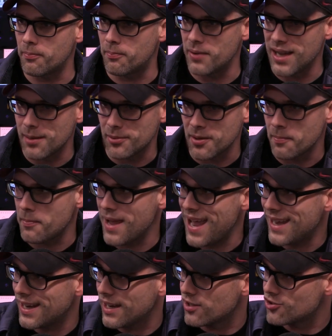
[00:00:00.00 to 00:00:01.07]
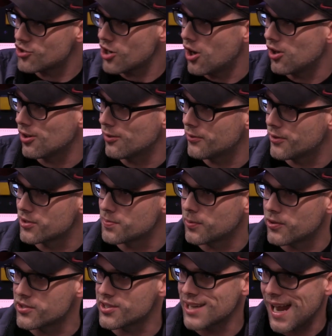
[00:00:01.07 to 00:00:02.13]
being able to manage all of those
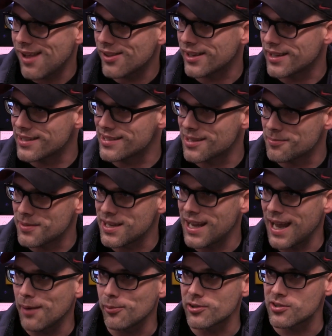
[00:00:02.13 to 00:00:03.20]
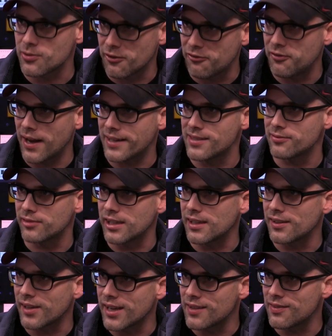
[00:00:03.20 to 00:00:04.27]
personalities and being able to effectively
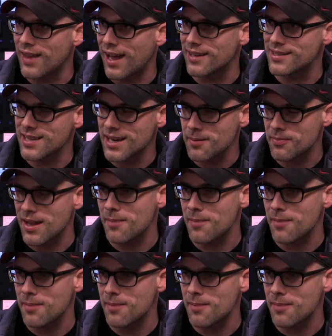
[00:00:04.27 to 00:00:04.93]
lead that team.